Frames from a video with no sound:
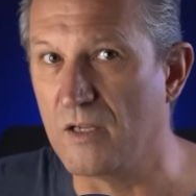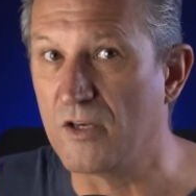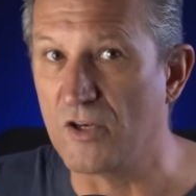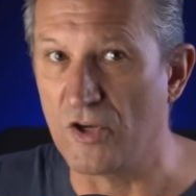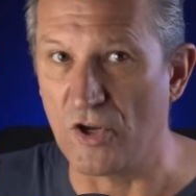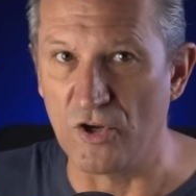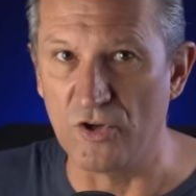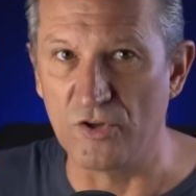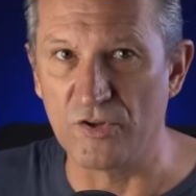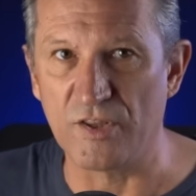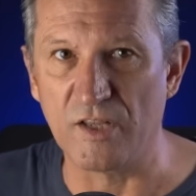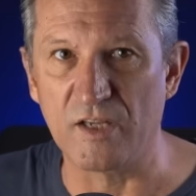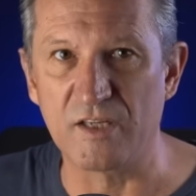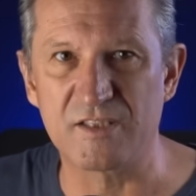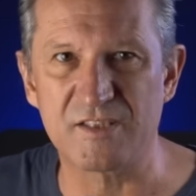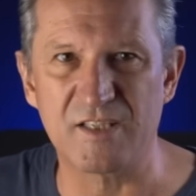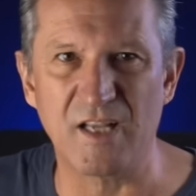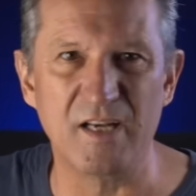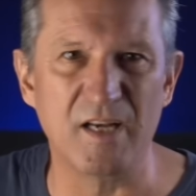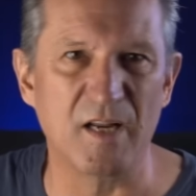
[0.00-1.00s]
Do you think
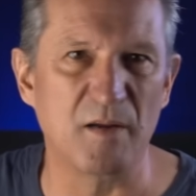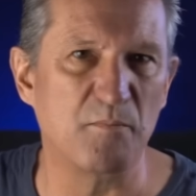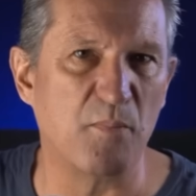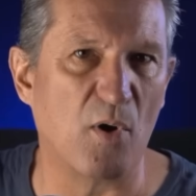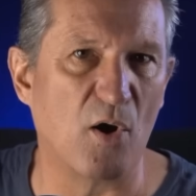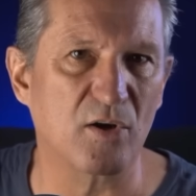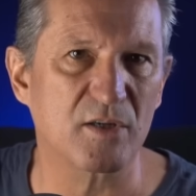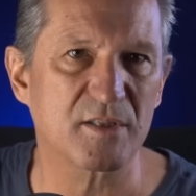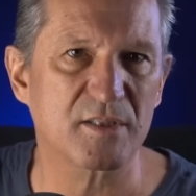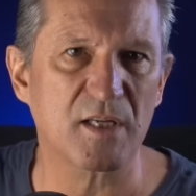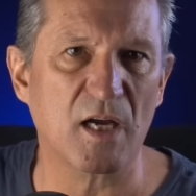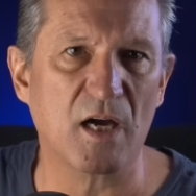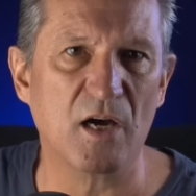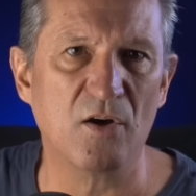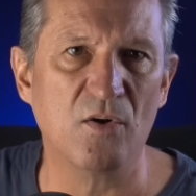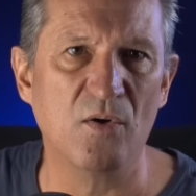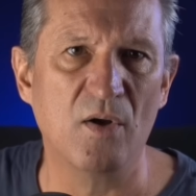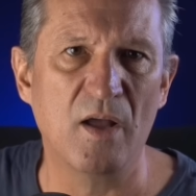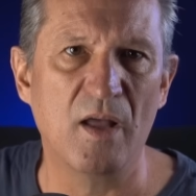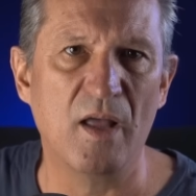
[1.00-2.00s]
sending Parks
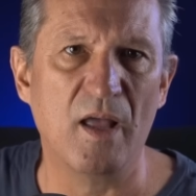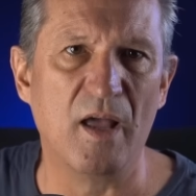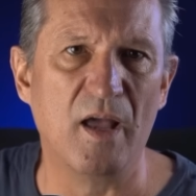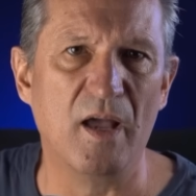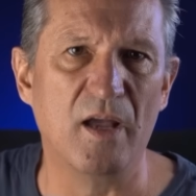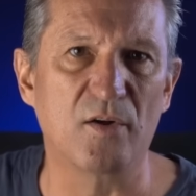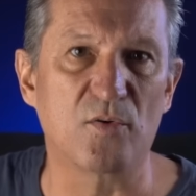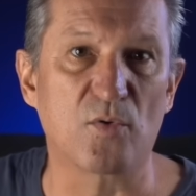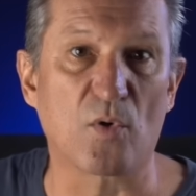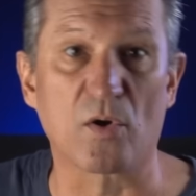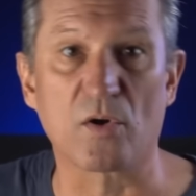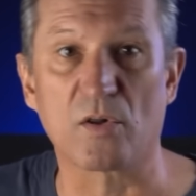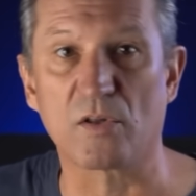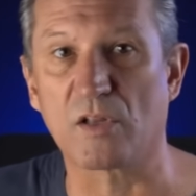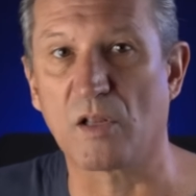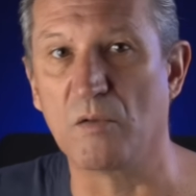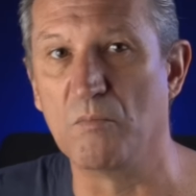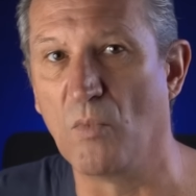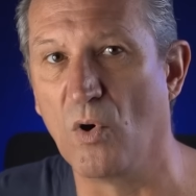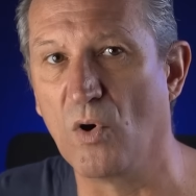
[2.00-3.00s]
Tau and Ronald
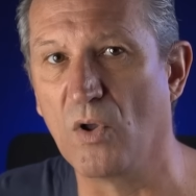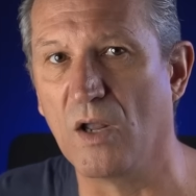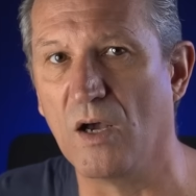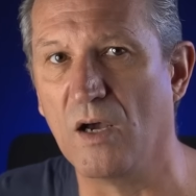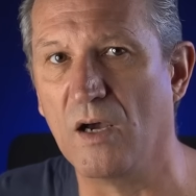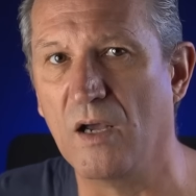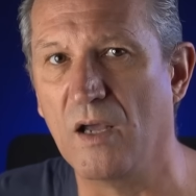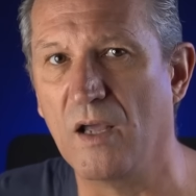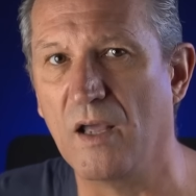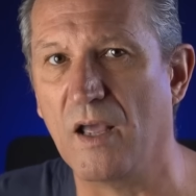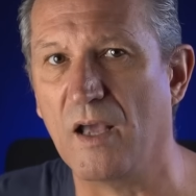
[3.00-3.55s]
Lamola